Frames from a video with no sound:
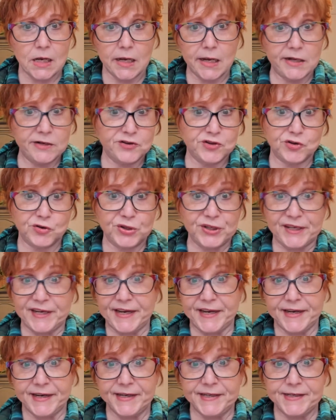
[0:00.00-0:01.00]
I had short
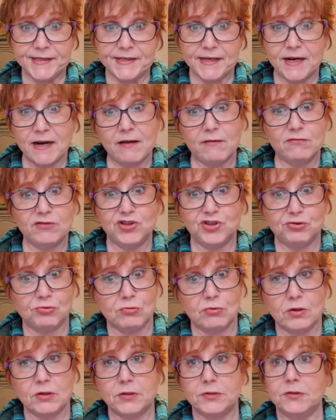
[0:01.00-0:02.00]
legs and I was
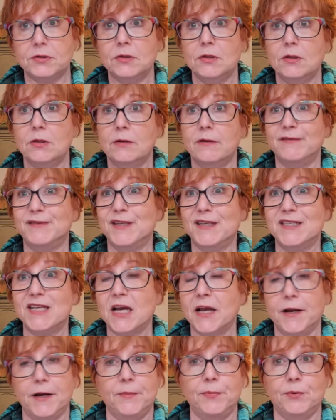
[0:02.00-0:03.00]
short. I was a
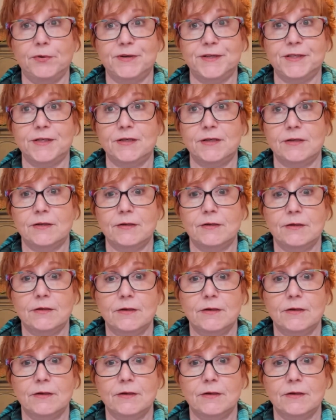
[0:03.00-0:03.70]
tiny person.